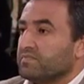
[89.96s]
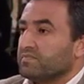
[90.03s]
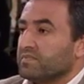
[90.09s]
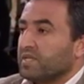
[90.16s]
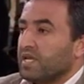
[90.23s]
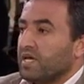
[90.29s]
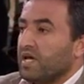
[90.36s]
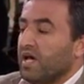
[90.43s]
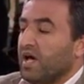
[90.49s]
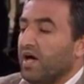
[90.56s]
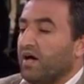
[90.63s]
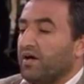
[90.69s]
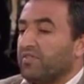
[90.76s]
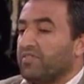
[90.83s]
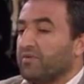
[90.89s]
and Daesh?
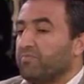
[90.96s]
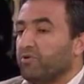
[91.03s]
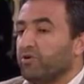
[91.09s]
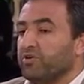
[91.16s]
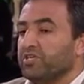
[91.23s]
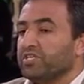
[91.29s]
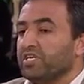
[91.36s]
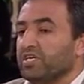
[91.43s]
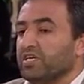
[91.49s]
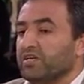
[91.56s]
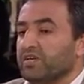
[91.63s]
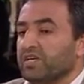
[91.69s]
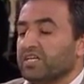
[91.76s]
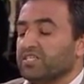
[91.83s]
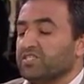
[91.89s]
Uh, the point here
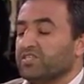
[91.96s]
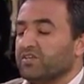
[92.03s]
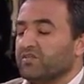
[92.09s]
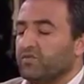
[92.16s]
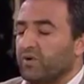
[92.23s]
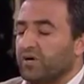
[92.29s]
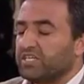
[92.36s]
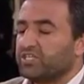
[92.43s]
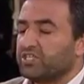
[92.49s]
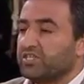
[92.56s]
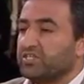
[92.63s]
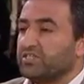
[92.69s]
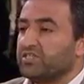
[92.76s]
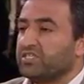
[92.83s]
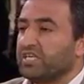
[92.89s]
is the
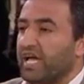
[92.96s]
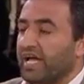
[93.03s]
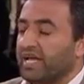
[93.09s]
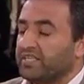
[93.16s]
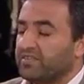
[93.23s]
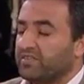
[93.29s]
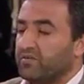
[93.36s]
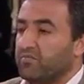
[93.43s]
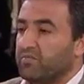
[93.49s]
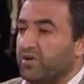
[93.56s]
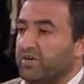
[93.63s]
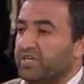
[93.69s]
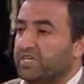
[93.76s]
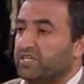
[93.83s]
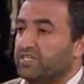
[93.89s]
Russians and the
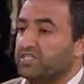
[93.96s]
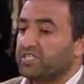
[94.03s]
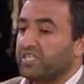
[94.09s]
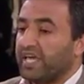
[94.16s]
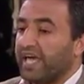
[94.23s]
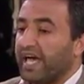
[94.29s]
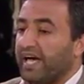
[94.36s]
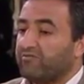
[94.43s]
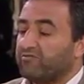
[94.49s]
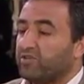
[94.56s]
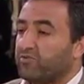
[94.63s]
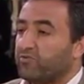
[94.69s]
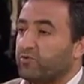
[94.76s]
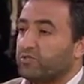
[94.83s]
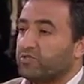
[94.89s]
Americans, they have
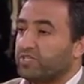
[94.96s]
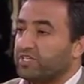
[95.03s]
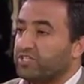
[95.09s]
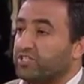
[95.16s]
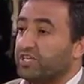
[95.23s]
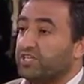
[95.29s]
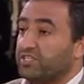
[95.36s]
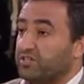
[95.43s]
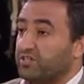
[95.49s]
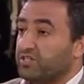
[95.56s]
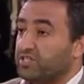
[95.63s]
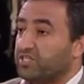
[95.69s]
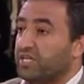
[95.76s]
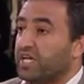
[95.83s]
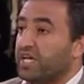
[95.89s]
different
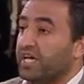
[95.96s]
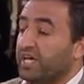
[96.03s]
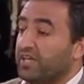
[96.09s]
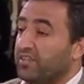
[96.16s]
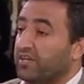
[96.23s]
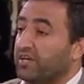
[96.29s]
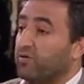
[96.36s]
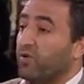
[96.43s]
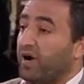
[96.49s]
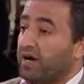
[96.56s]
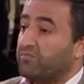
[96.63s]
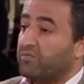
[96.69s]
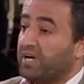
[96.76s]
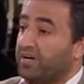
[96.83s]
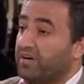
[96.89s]
agendas in the
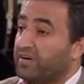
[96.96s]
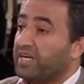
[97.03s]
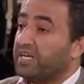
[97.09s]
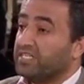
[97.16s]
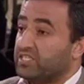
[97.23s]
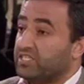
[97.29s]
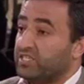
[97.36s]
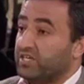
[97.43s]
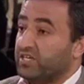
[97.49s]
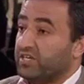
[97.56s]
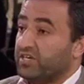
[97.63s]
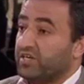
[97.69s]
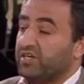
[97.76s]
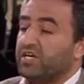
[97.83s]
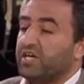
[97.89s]
quagmire in
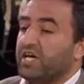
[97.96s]
Syria.